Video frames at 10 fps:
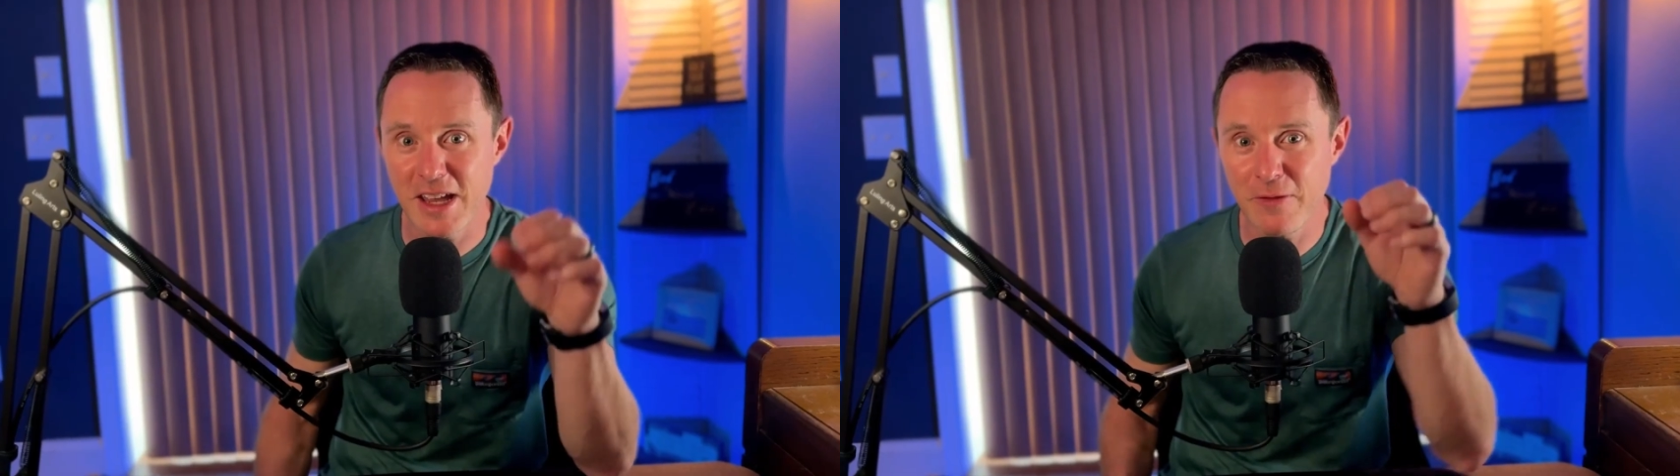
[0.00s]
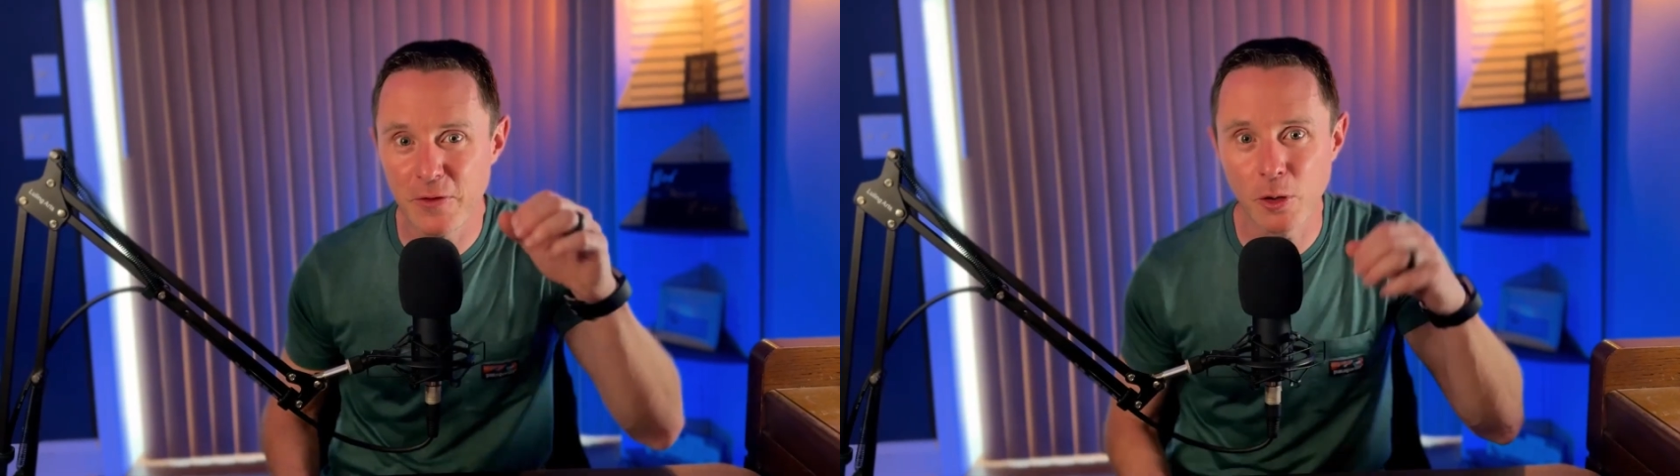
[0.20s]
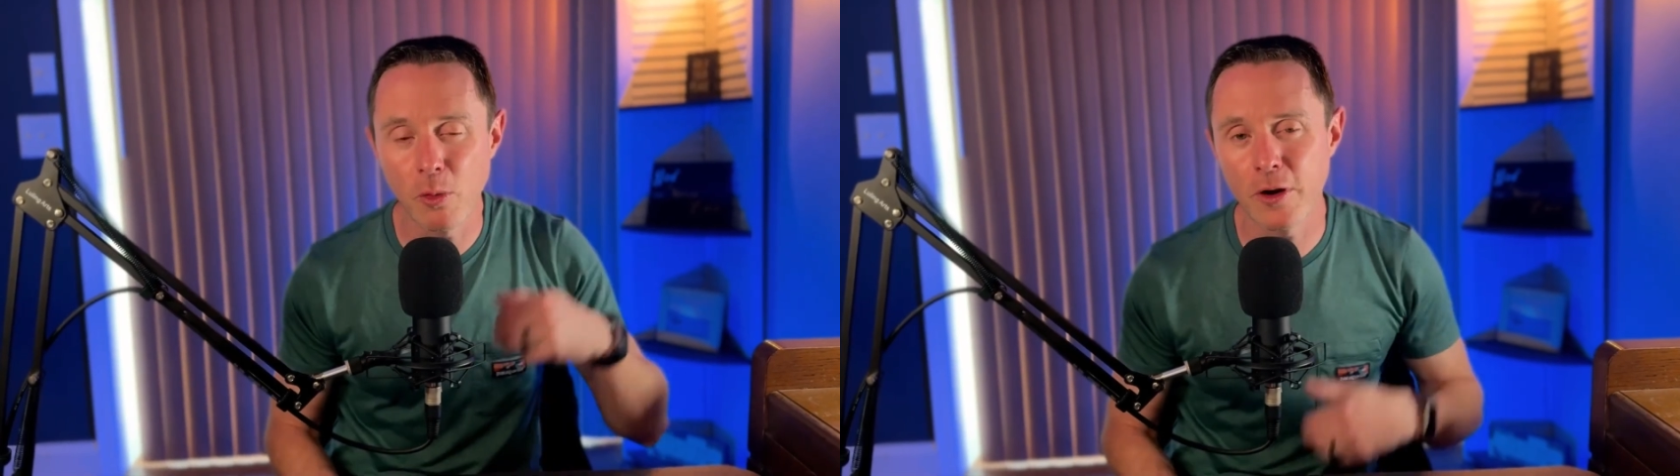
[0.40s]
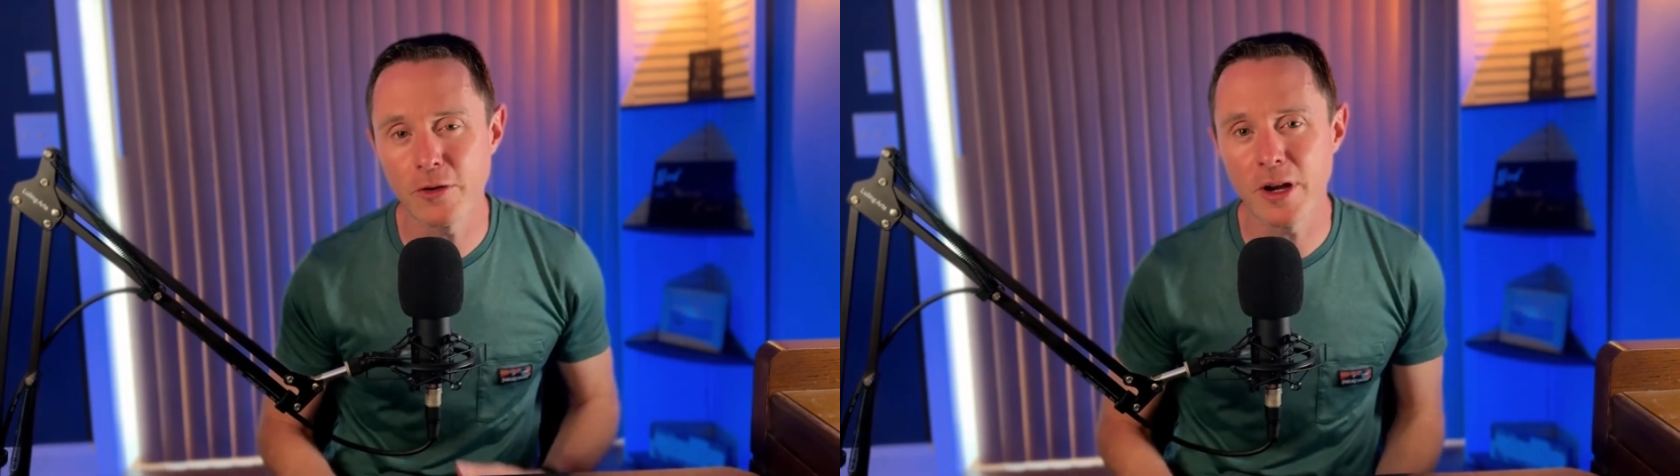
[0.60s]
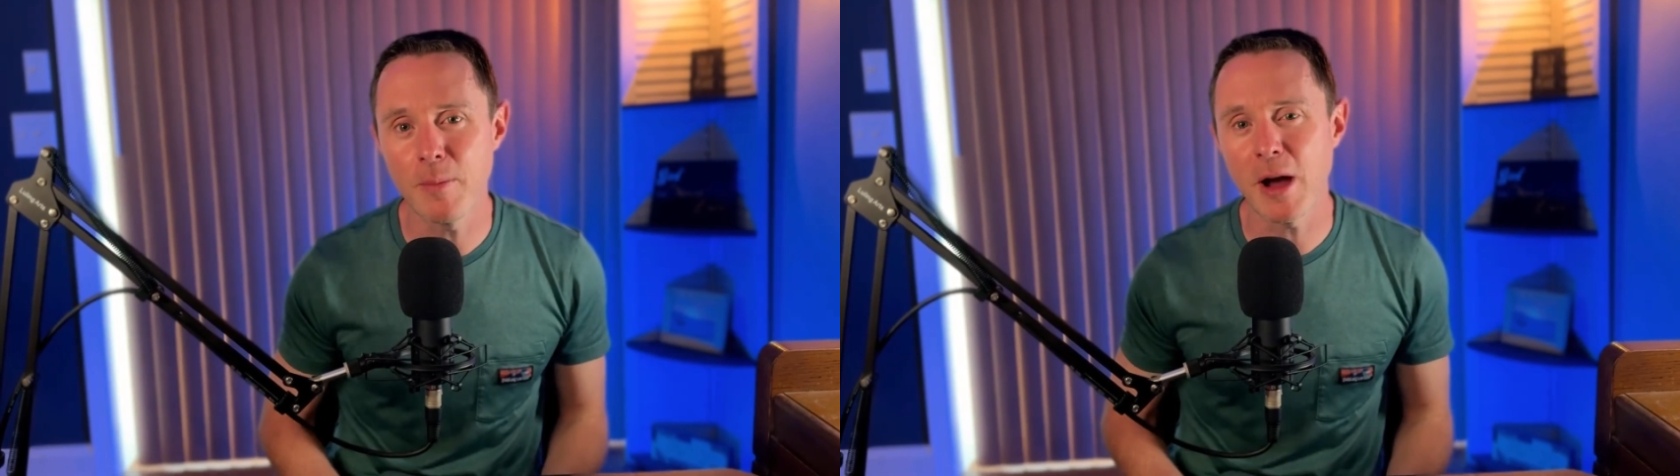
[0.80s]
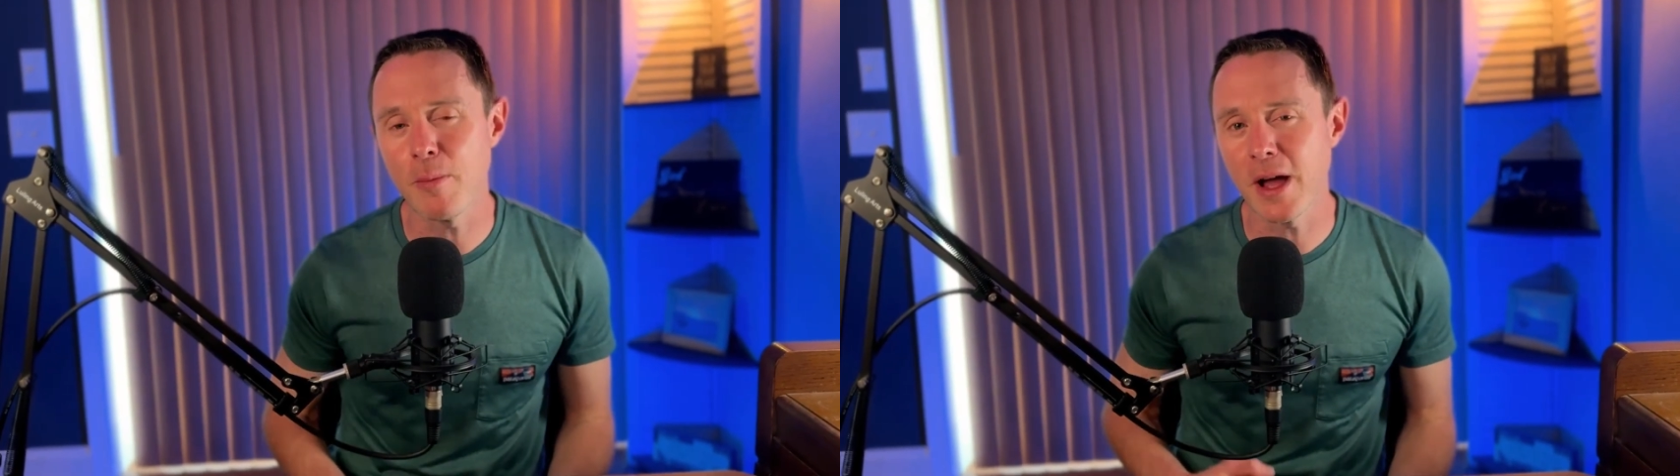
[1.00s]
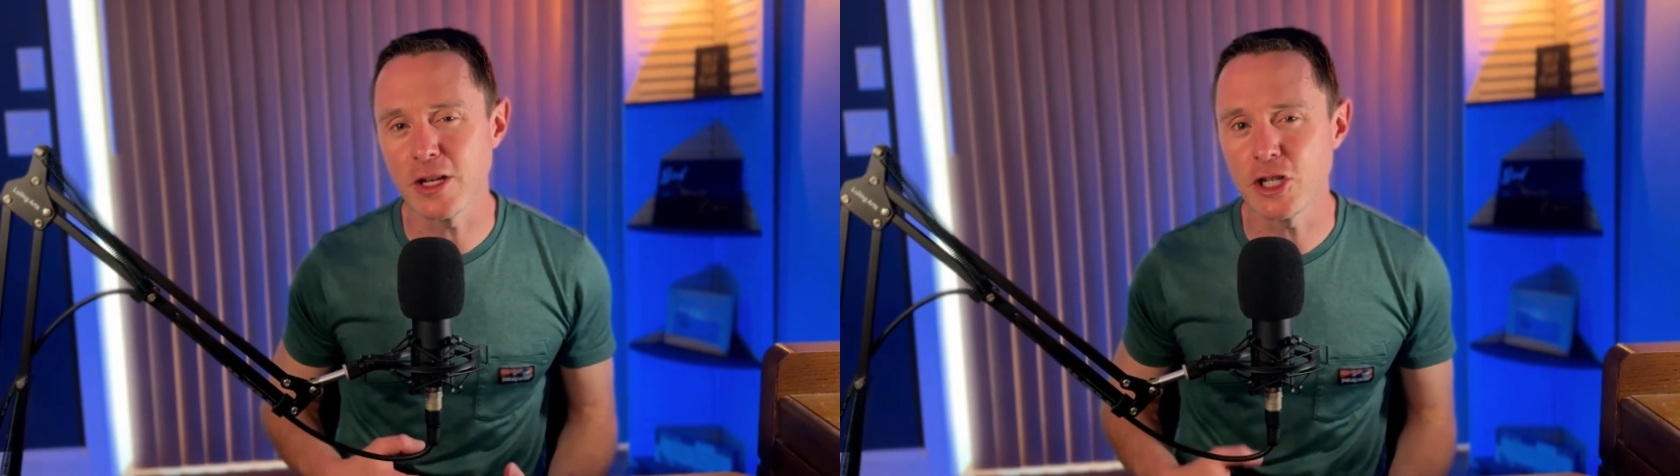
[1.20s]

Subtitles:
if you're wondering about my